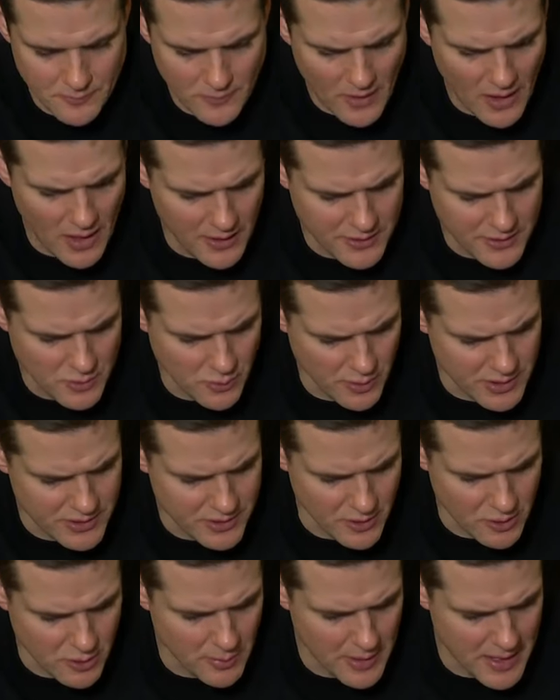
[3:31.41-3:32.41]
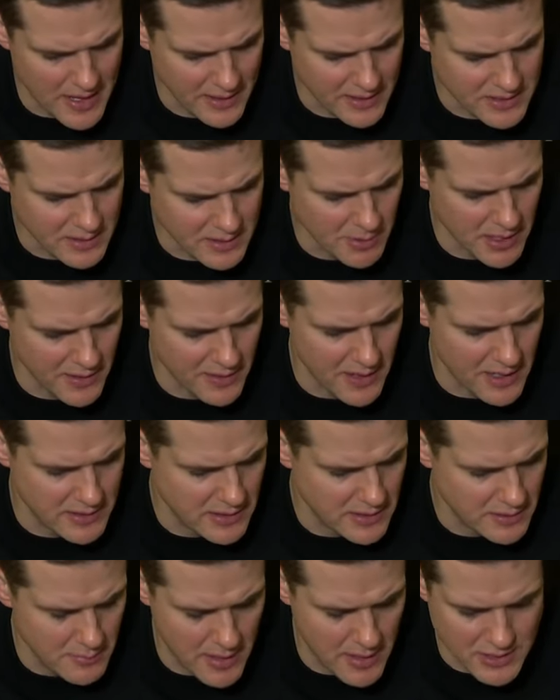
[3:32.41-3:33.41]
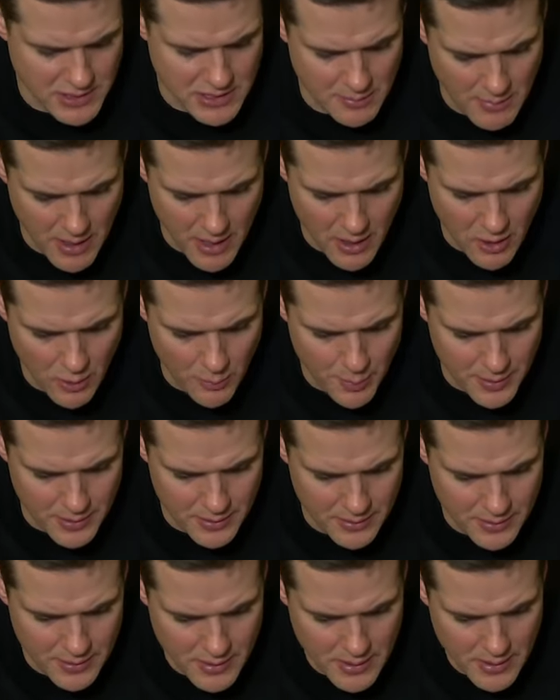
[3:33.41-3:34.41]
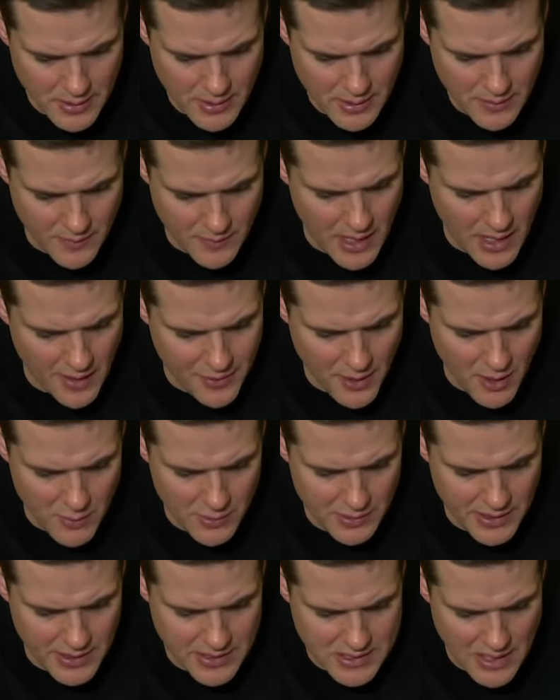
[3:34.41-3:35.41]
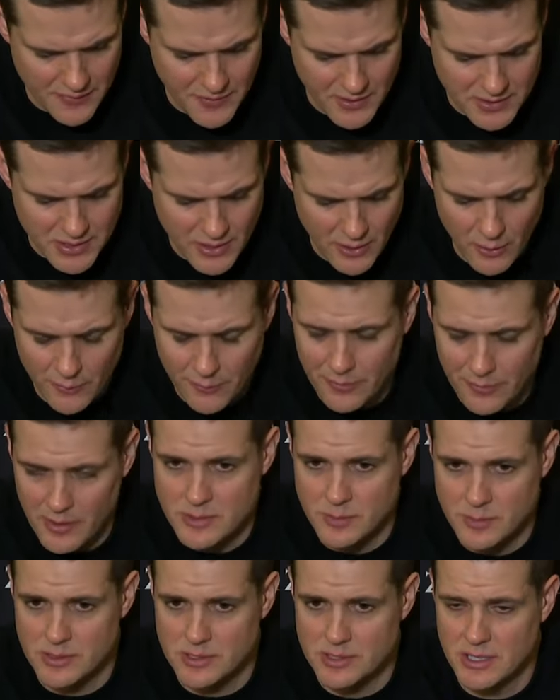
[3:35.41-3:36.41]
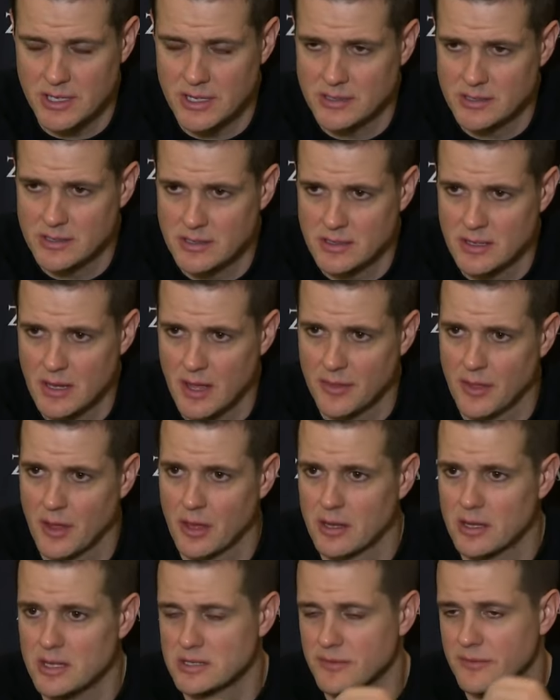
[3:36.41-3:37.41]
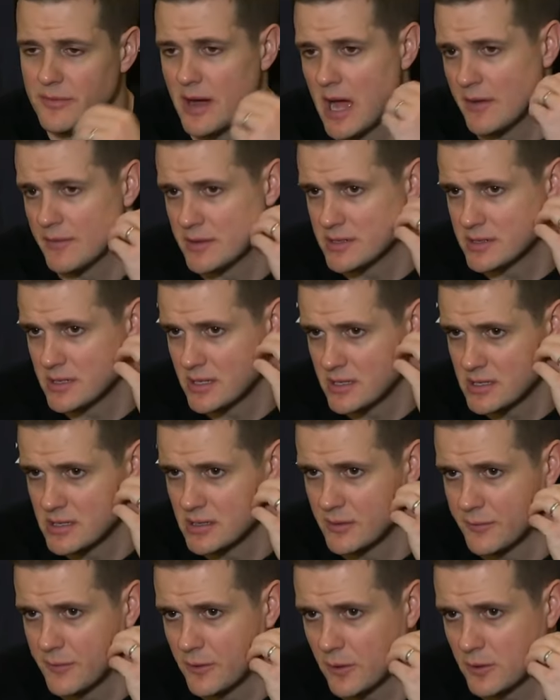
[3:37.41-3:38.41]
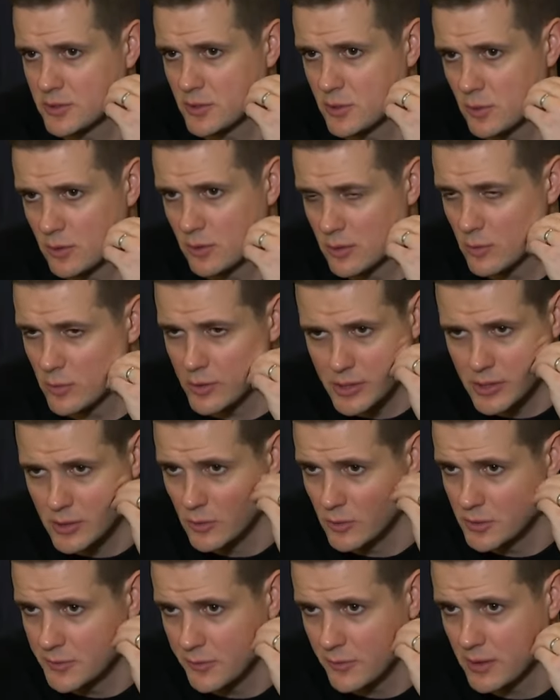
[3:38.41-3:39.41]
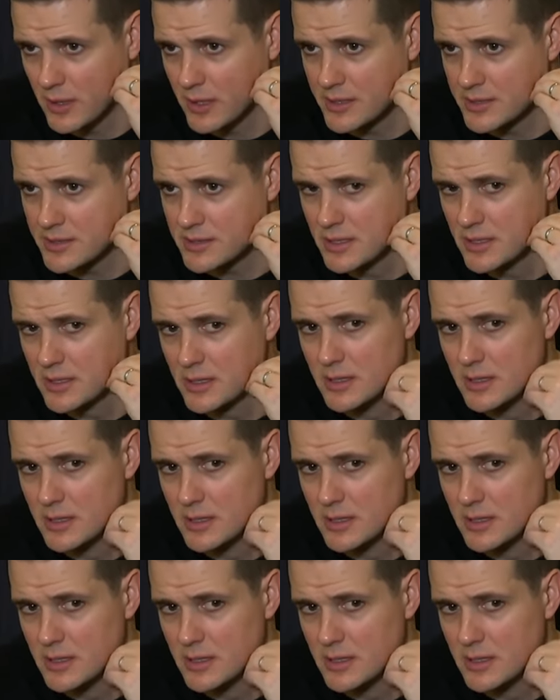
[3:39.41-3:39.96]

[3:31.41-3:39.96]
I also want to circle back. Somebody that I didn't mention in my open that I thought really set the tone for us was JC. I thought his five assists in the first quarter were huge for us.